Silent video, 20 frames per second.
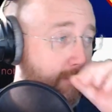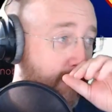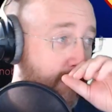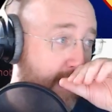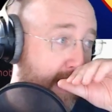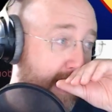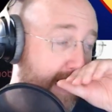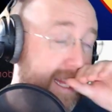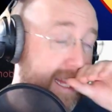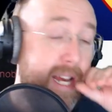
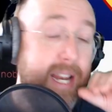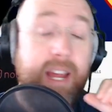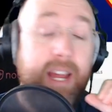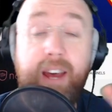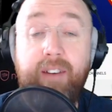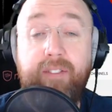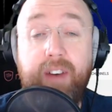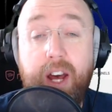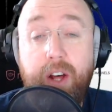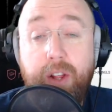I then
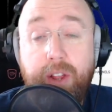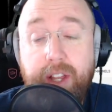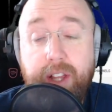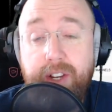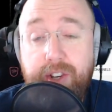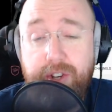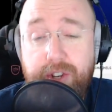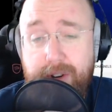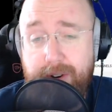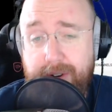have health
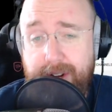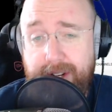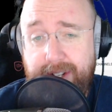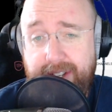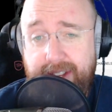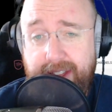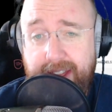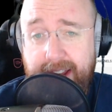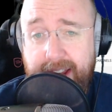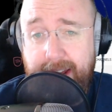
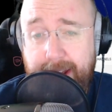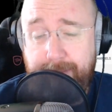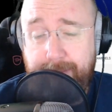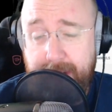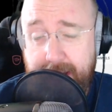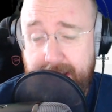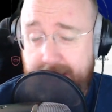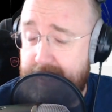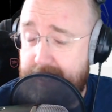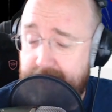insurance that I'm
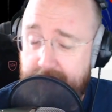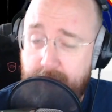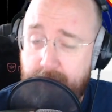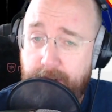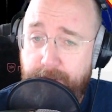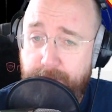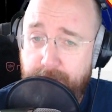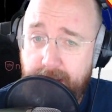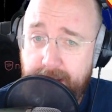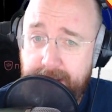not
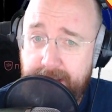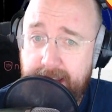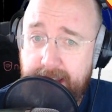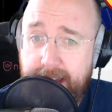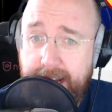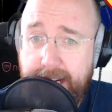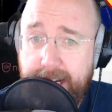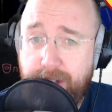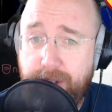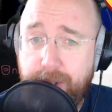terrified to
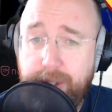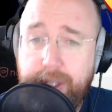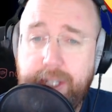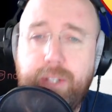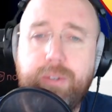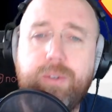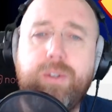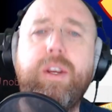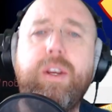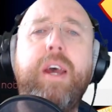actually
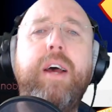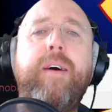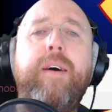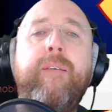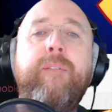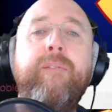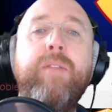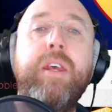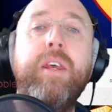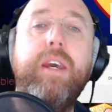use.
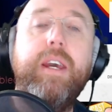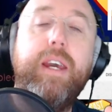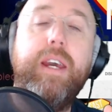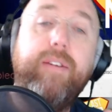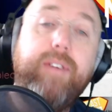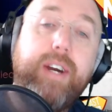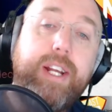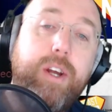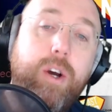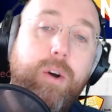
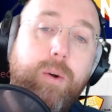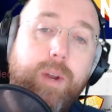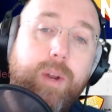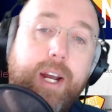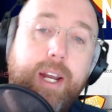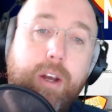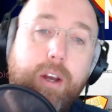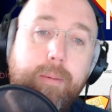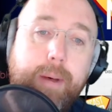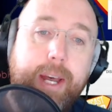If I don't,
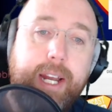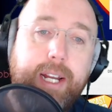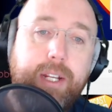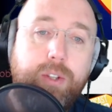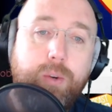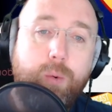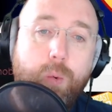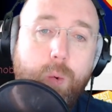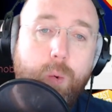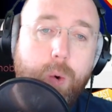I go back
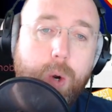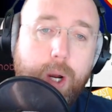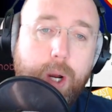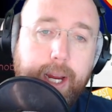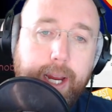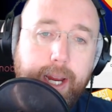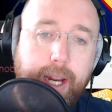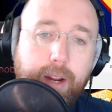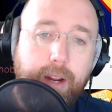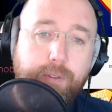to
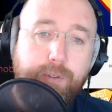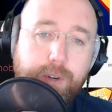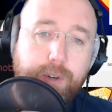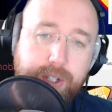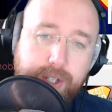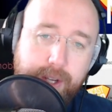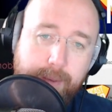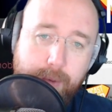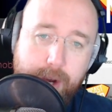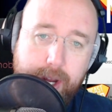working for
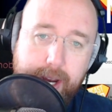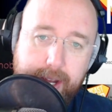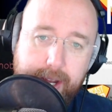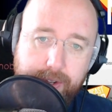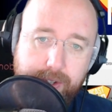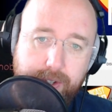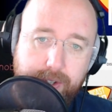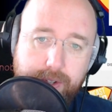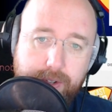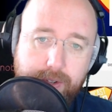someone
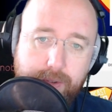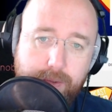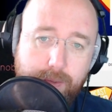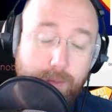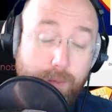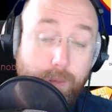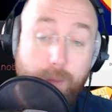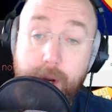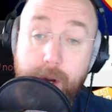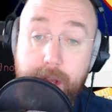else
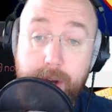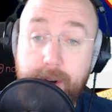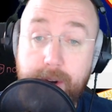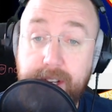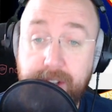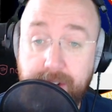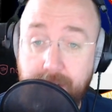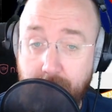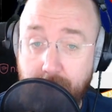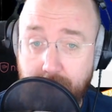where there
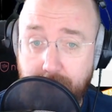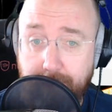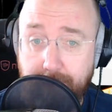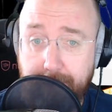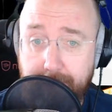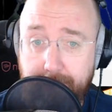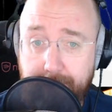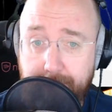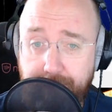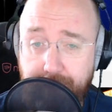is no loop,
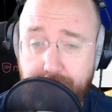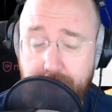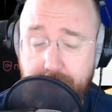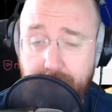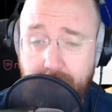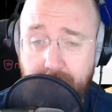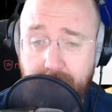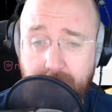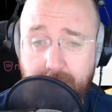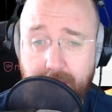
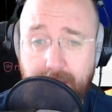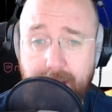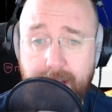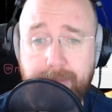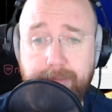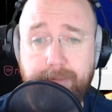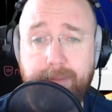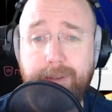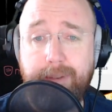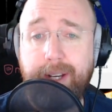just the
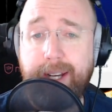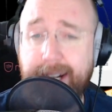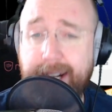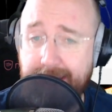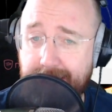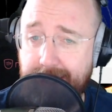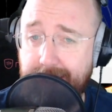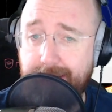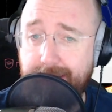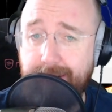
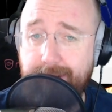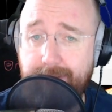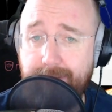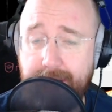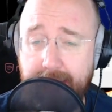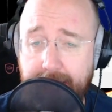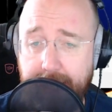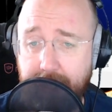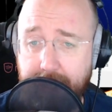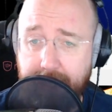constant
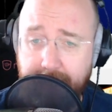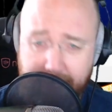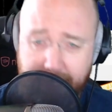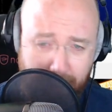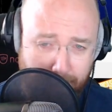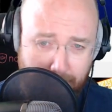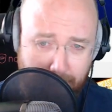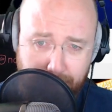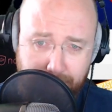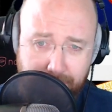daily
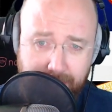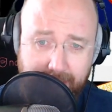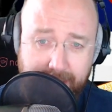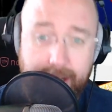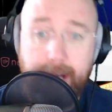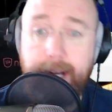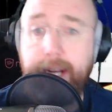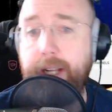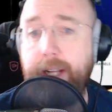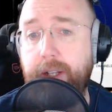encroaching
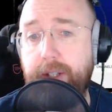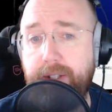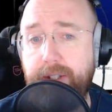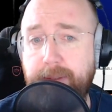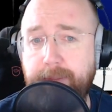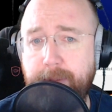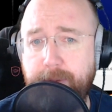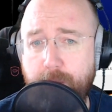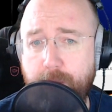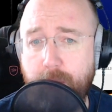
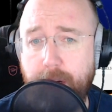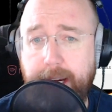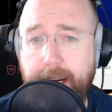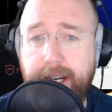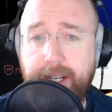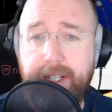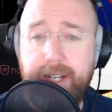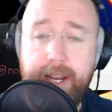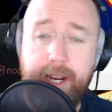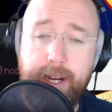nihilism of
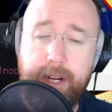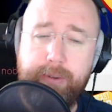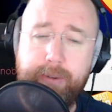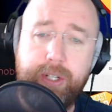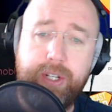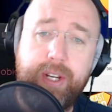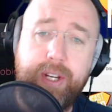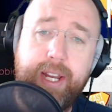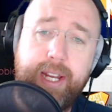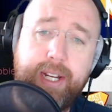working 10
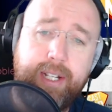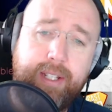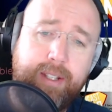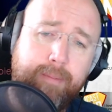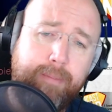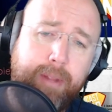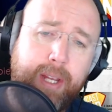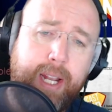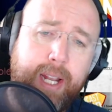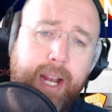hours a day at
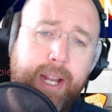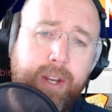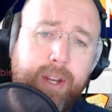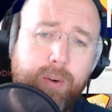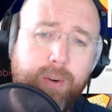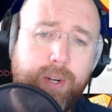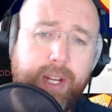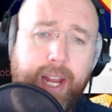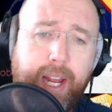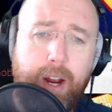something I
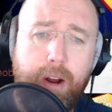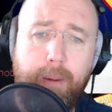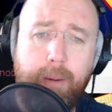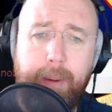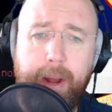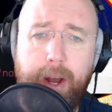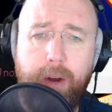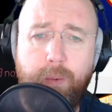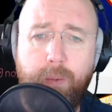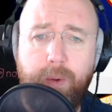don't care
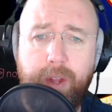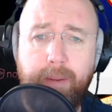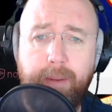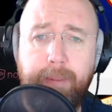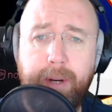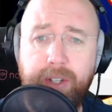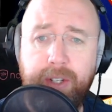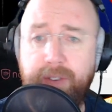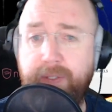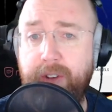about with a
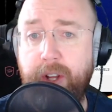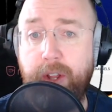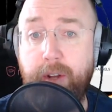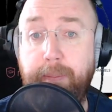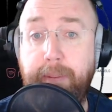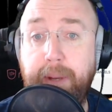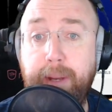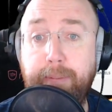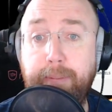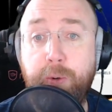bunch of other
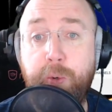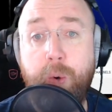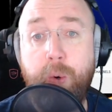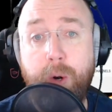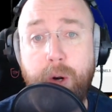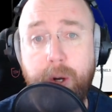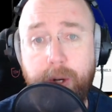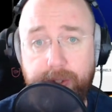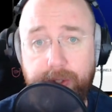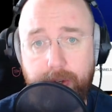people who
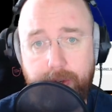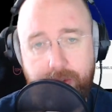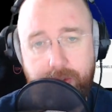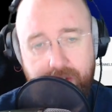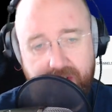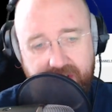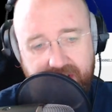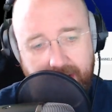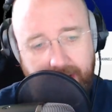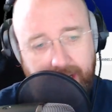are also
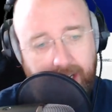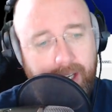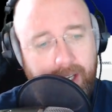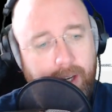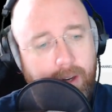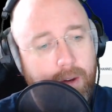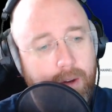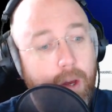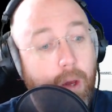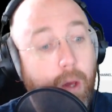stuck
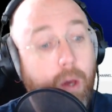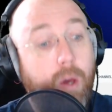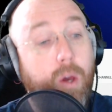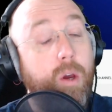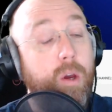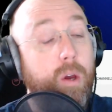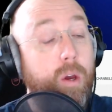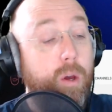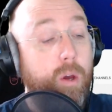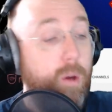in,
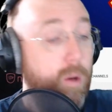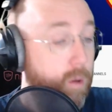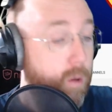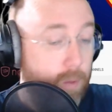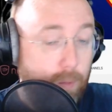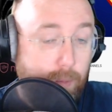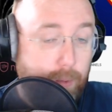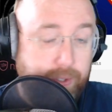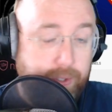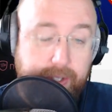
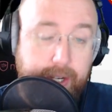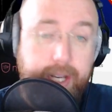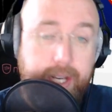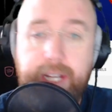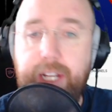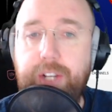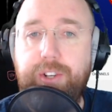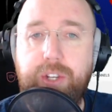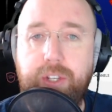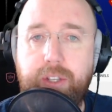we'll say,
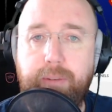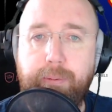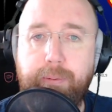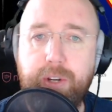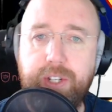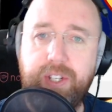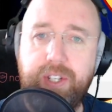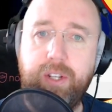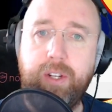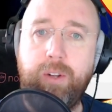Nietzsche's
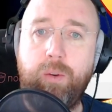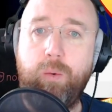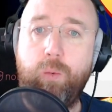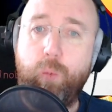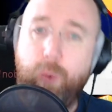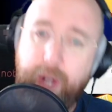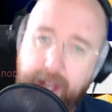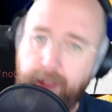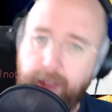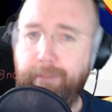prison
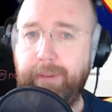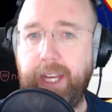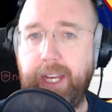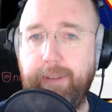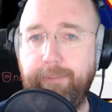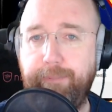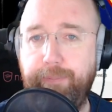with me.